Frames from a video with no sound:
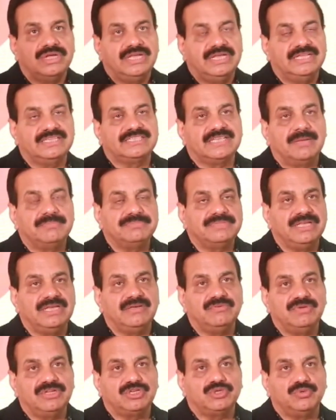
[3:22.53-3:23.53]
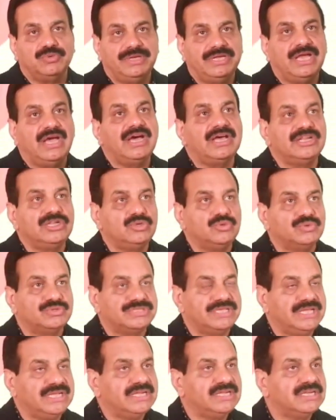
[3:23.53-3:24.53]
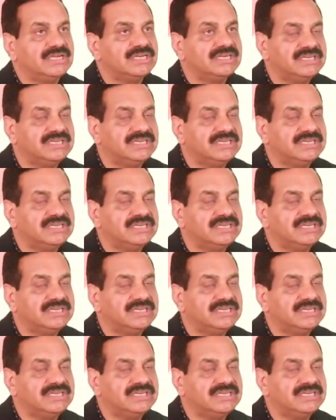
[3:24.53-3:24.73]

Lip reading: is something which we are using